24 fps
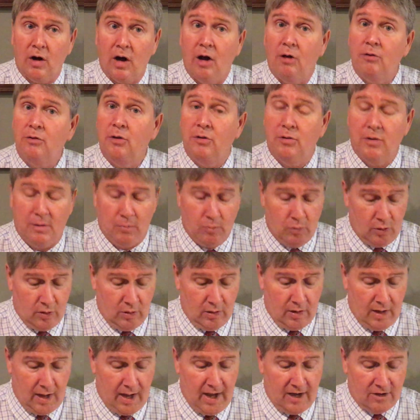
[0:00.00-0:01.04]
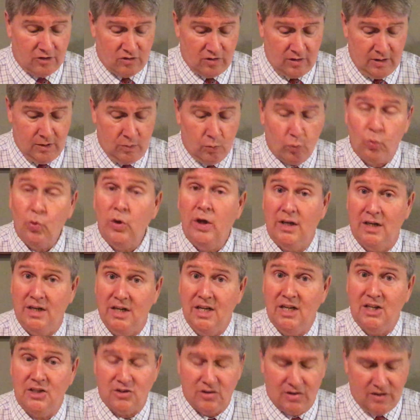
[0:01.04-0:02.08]
although they weren't actually written
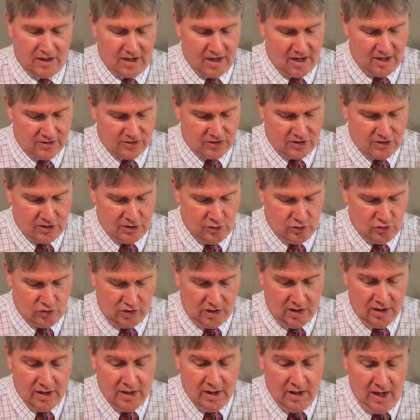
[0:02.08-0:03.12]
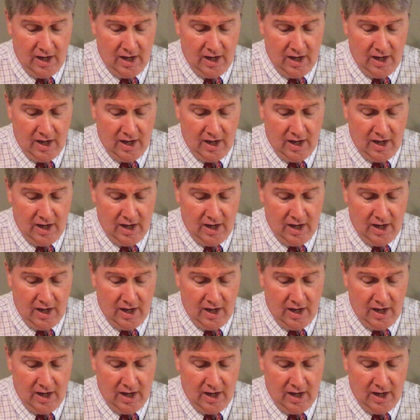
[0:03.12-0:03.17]
into the Constitution.